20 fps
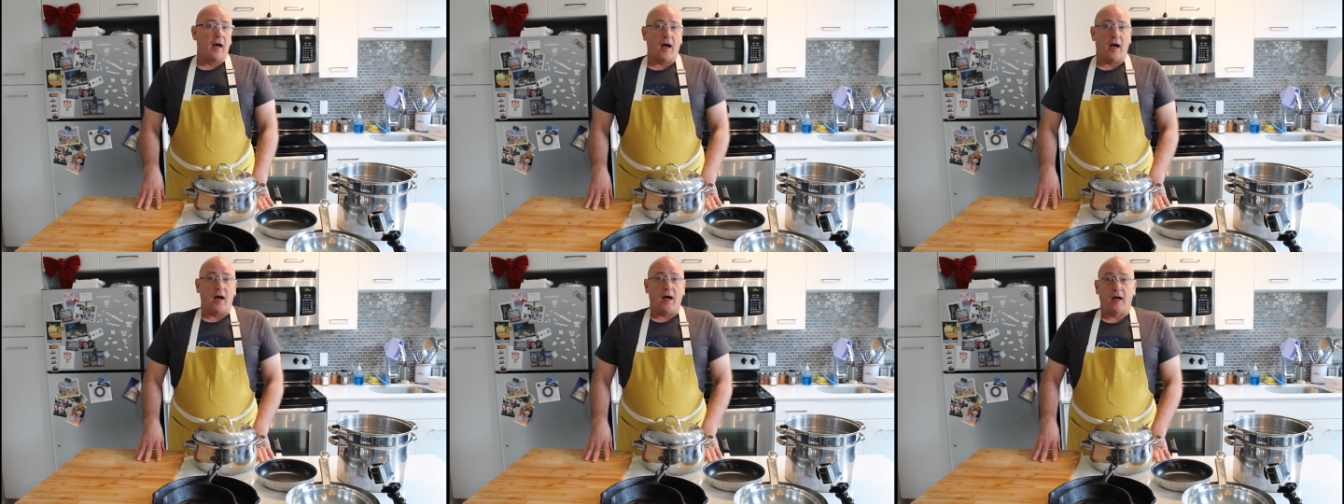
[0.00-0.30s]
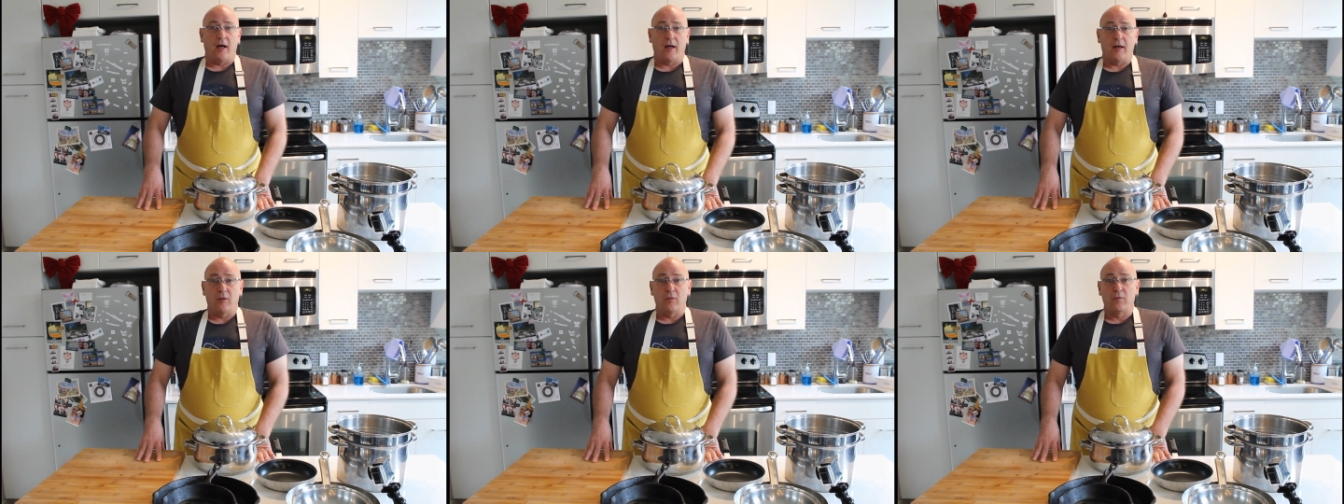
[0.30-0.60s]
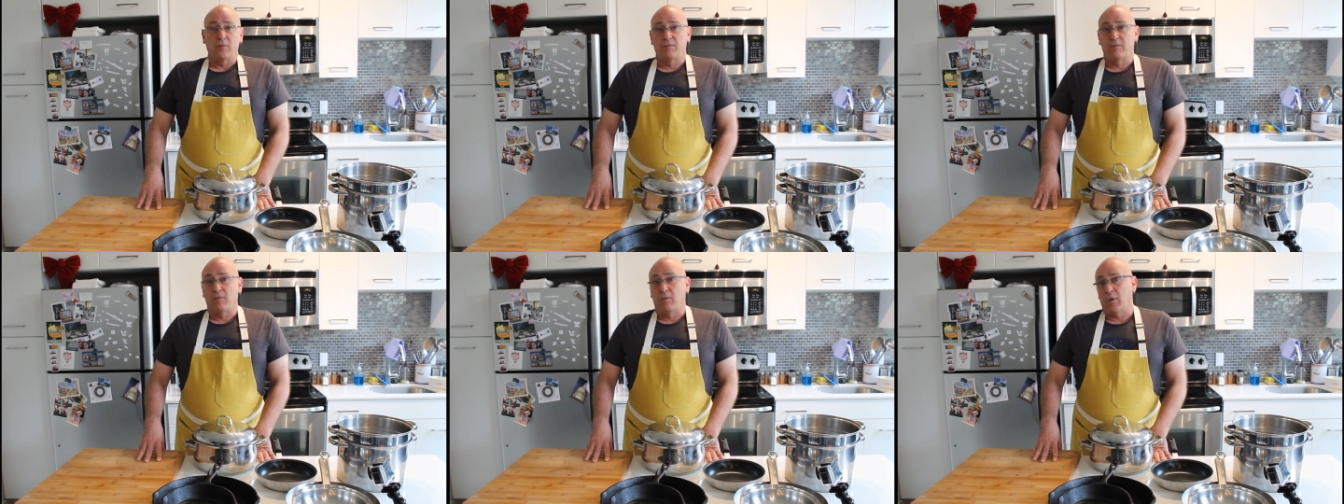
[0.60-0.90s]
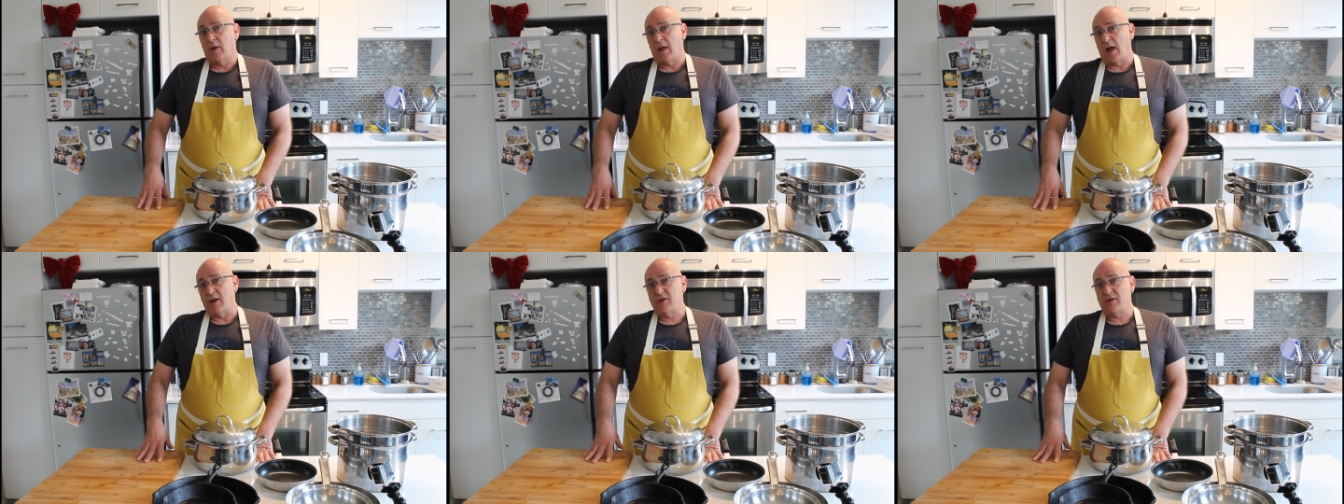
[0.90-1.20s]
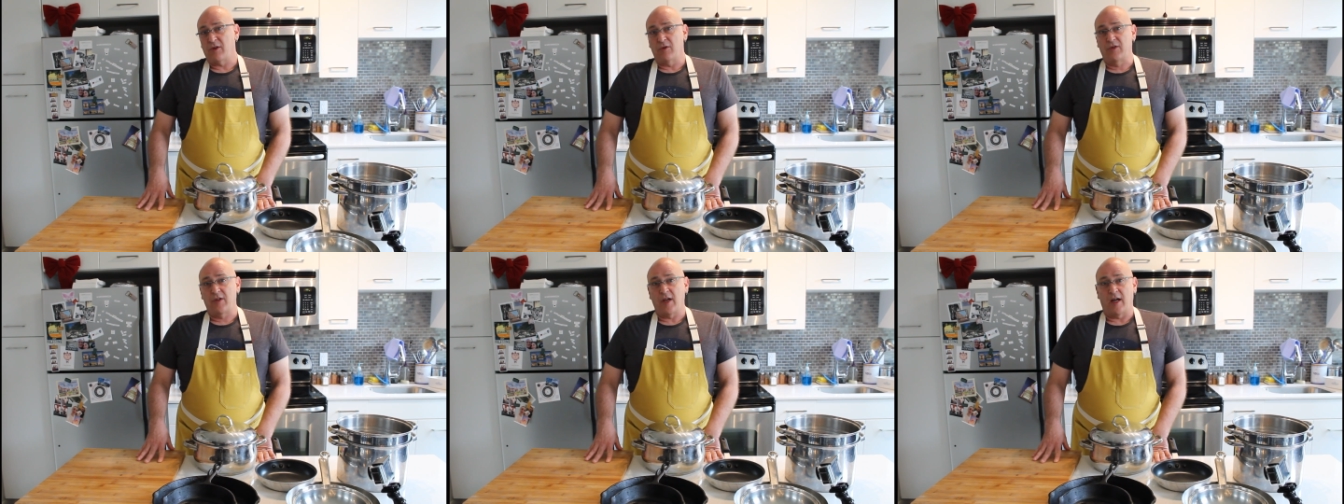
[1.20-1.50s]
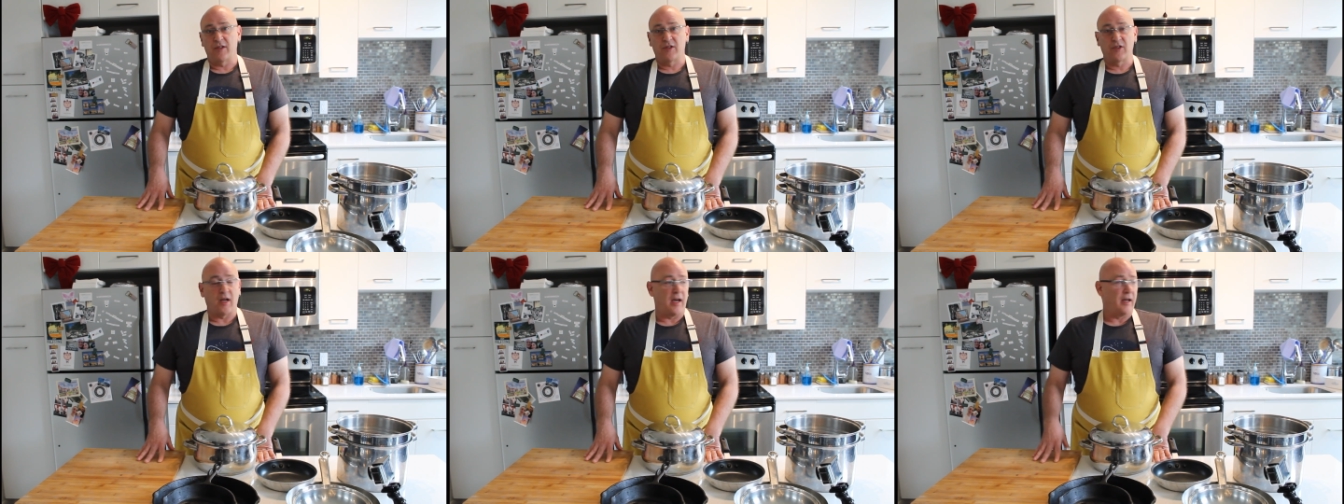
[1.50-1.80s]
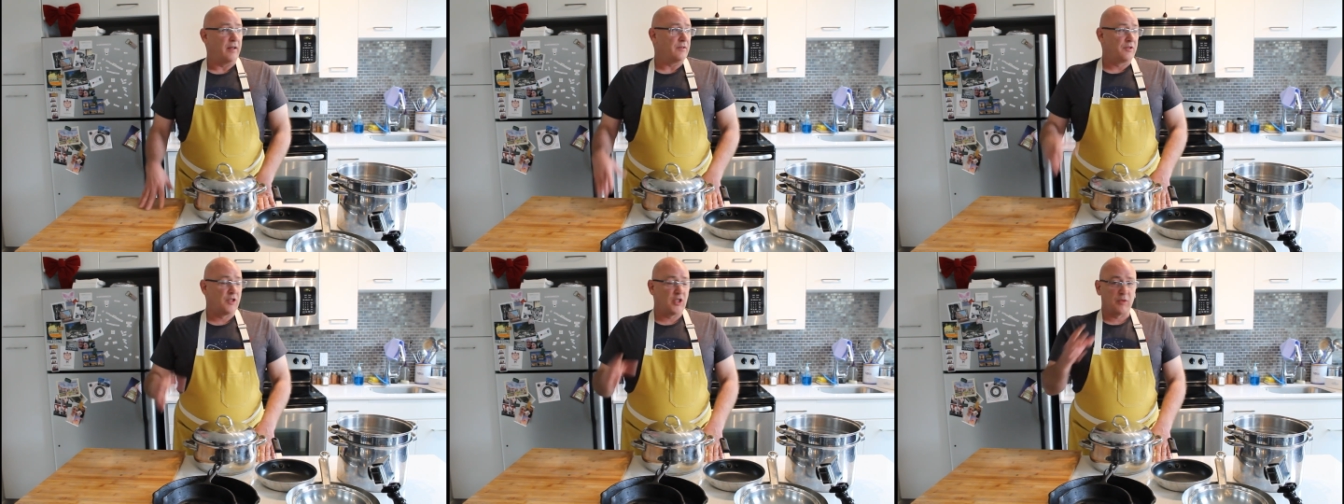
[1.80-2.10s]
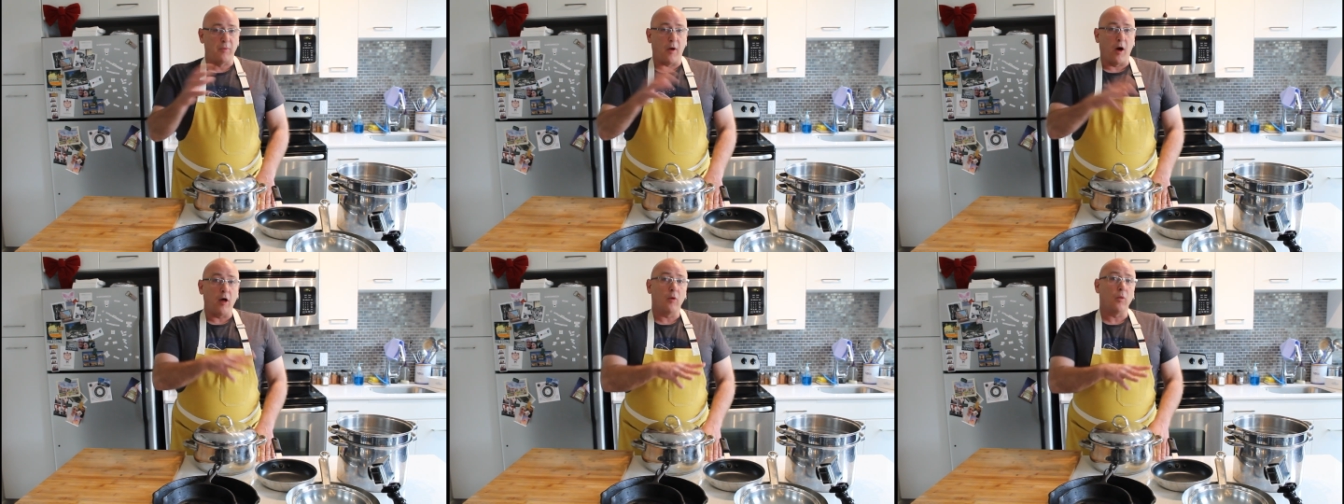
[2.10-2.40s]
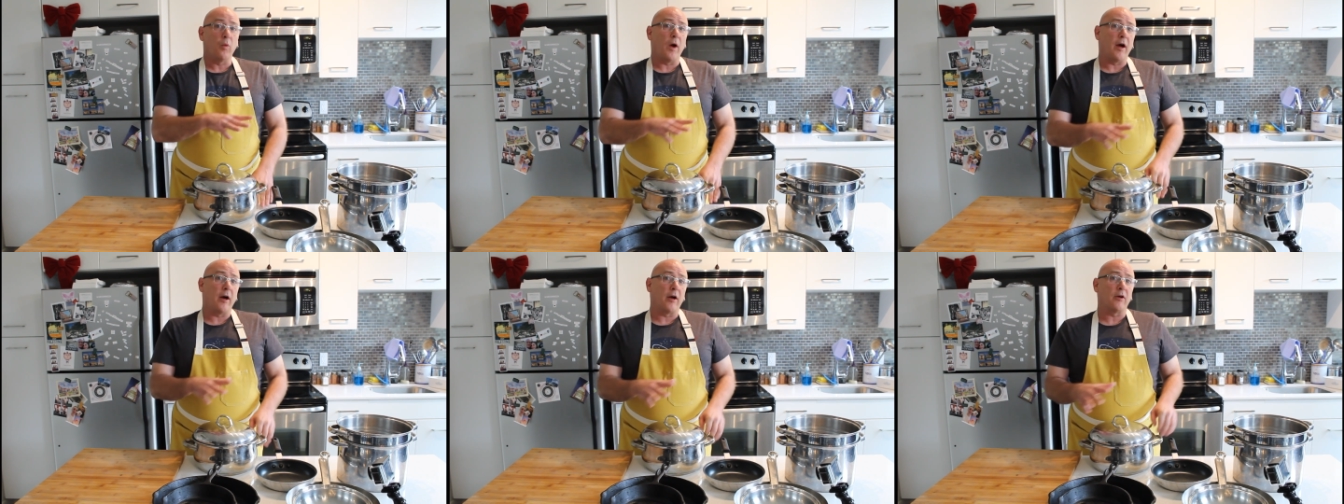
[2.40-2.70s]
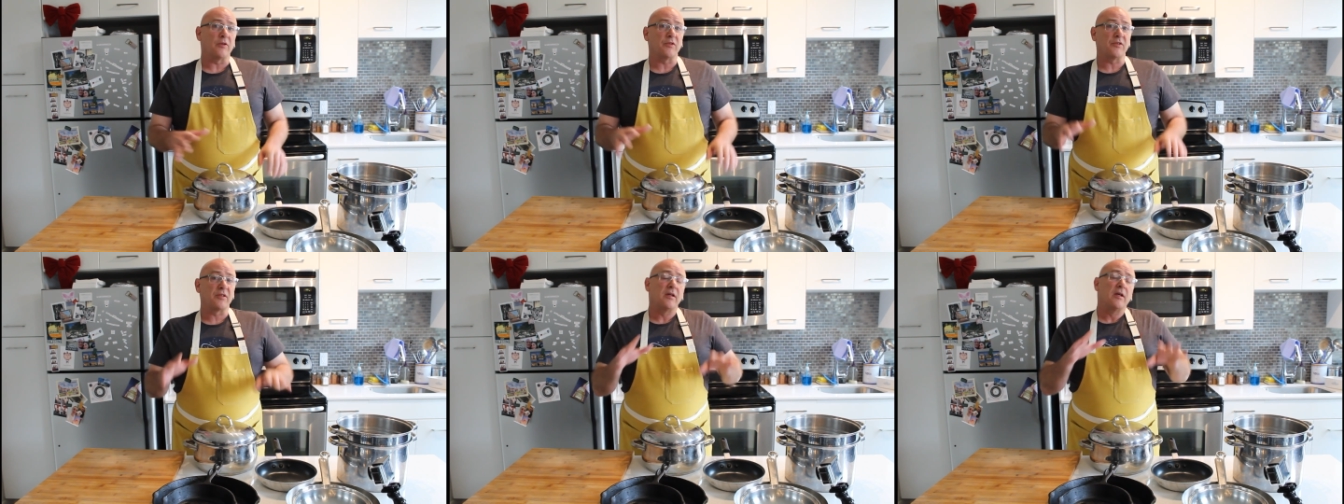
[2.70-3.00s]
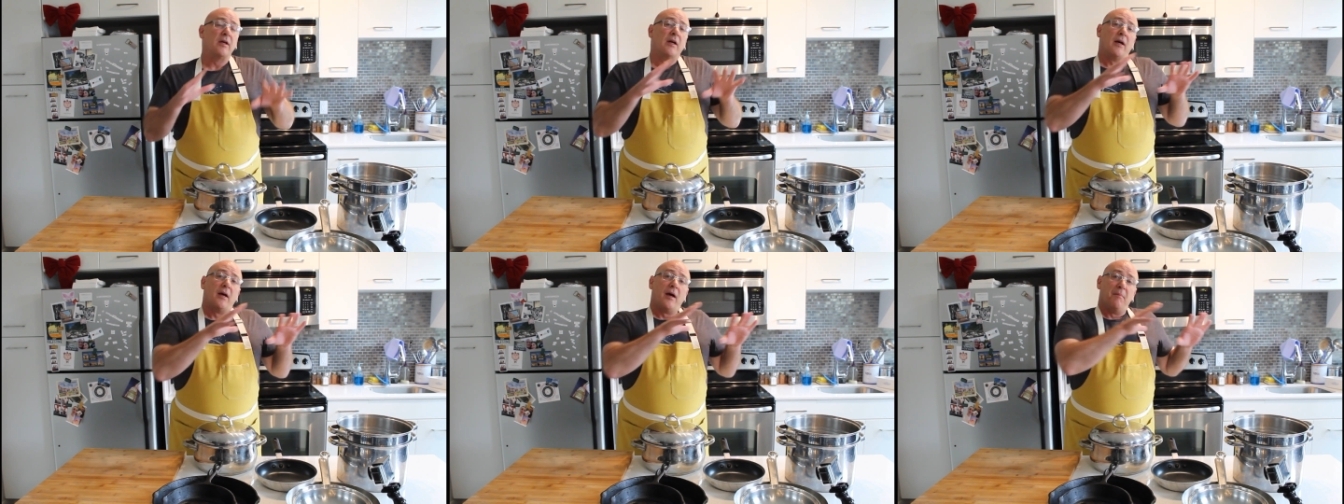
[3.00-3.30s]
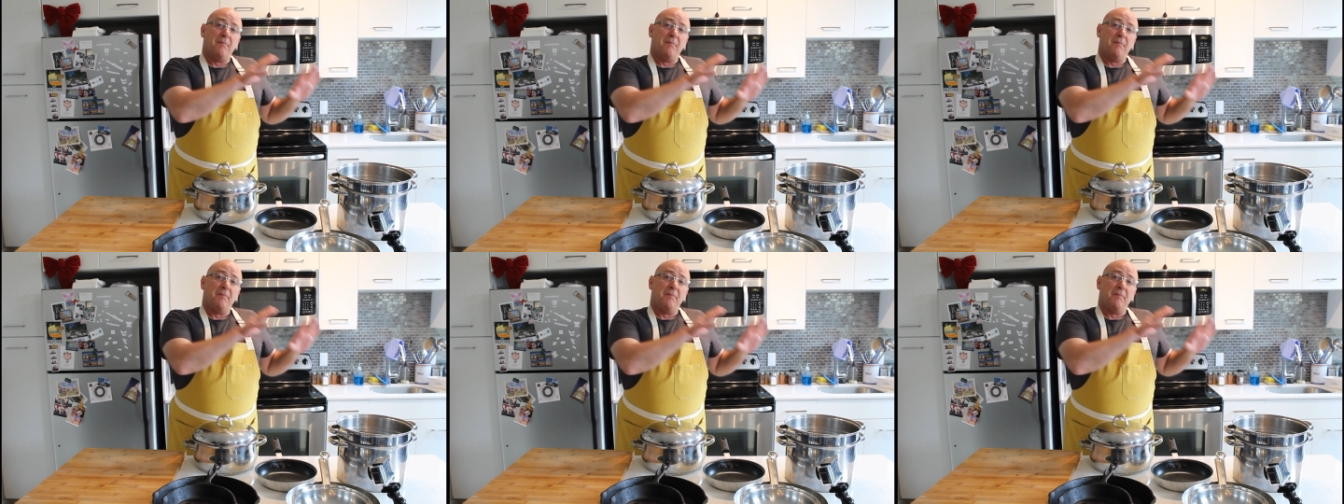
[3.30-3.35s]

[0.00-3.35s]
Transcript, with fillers: Uh, we'll also touch on small wares,